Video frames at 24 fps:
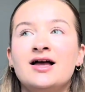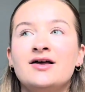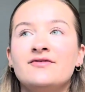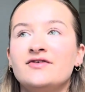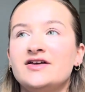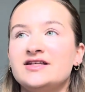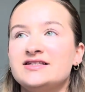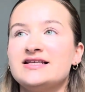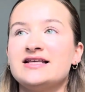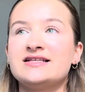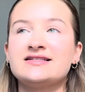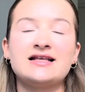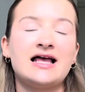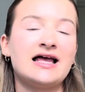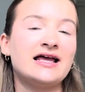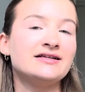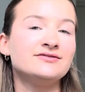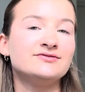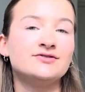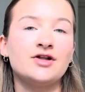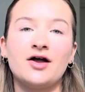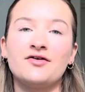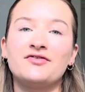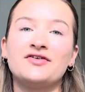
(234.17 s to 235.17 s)
this is like
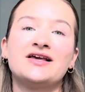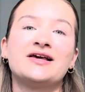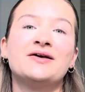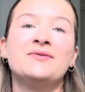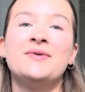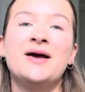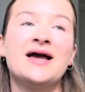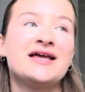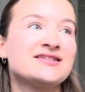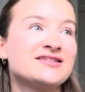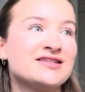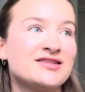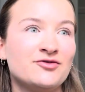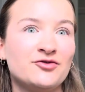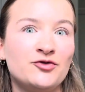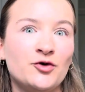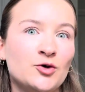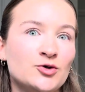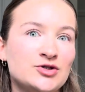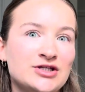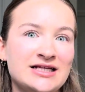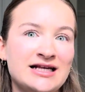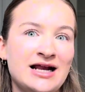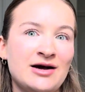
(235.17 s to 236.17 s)
nothing compared to the
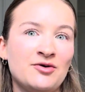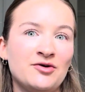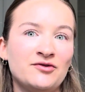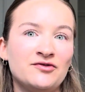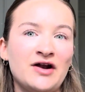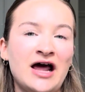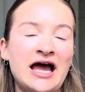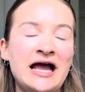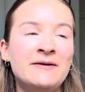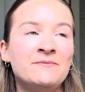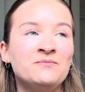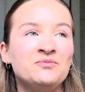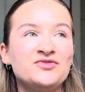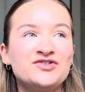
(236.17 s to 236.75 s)
14-hour flight.